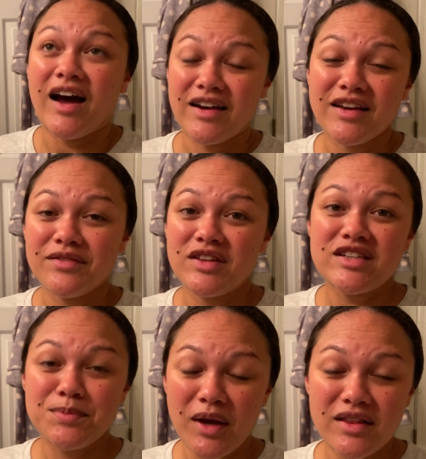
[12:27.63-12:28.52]
I'd give
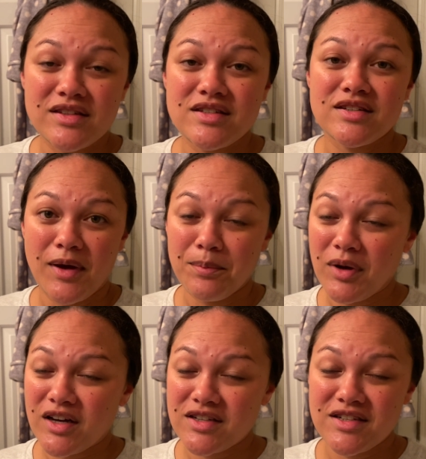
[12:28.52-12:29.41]
this month's
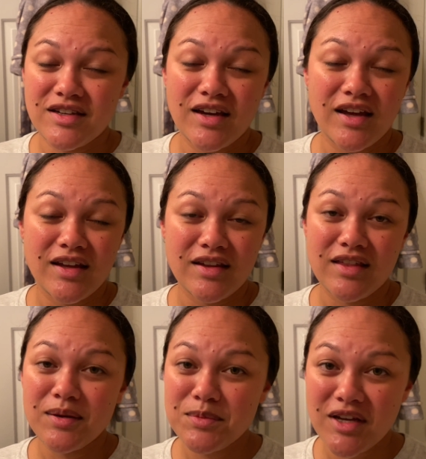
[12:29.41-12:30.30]
unboxing a
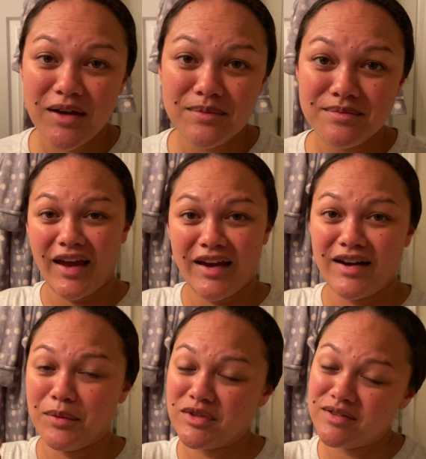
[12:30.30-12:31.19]
thumbs up, and
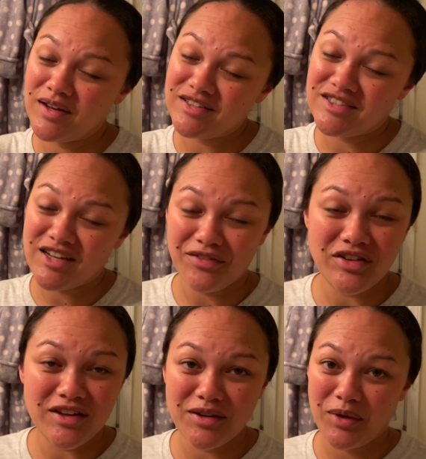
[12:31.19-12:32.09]
I would
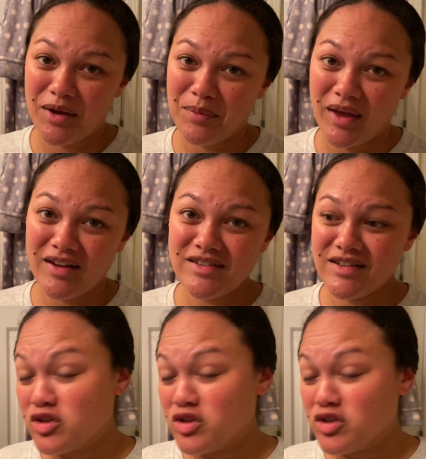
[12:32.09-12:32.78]
definitely recommend.